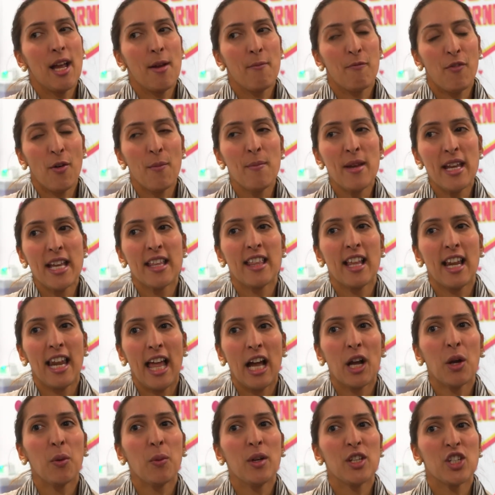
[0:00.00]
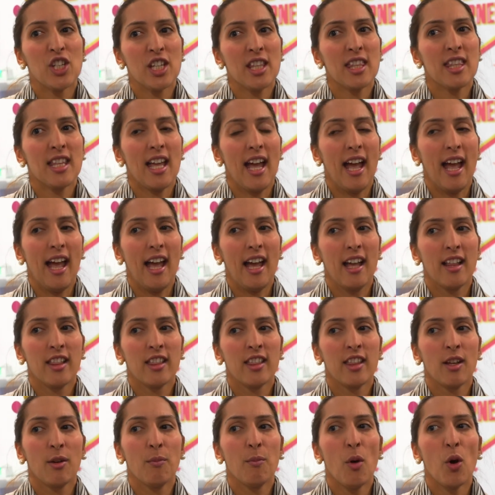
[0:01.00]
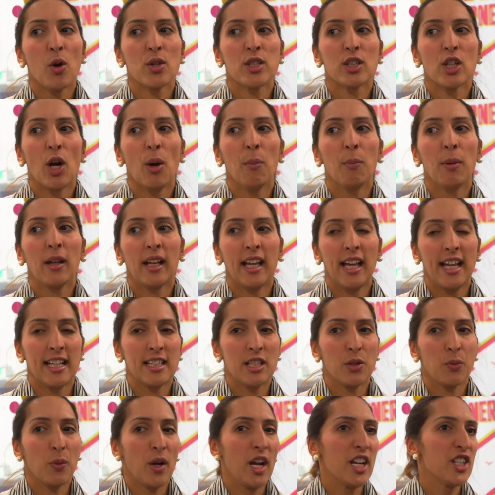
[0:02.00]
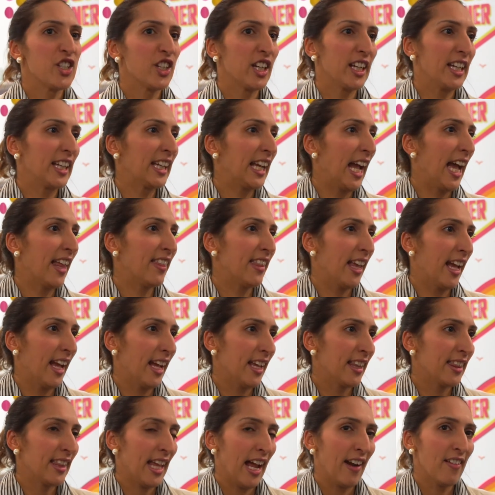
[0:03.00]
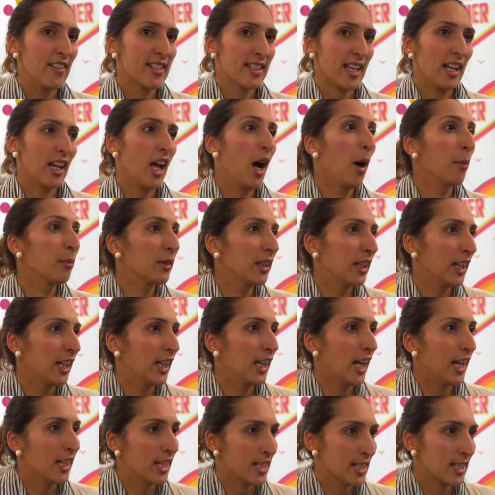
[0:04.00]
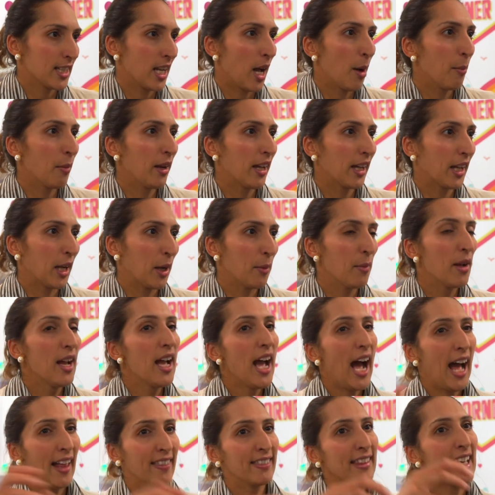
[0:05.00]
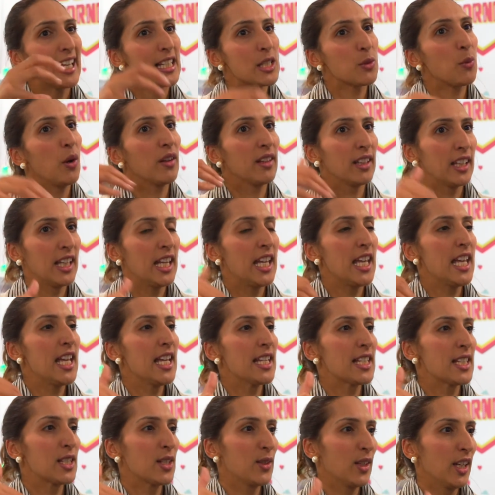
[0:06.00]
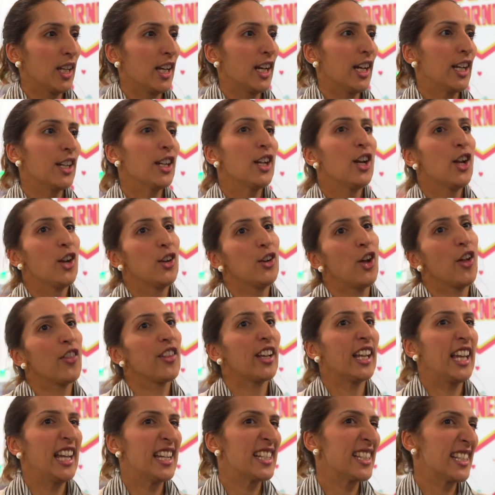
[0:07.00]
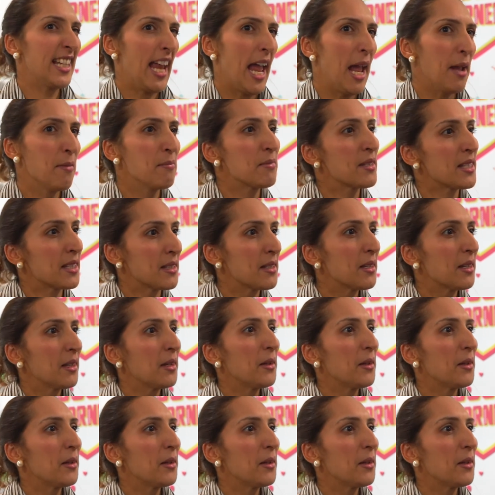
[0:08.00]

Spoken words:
For me, the language in there, the most complicated word you're going to get there in there is Alhamdulillah and Assalamu Alaikum. And that's what the key is to learn, not the kids' names.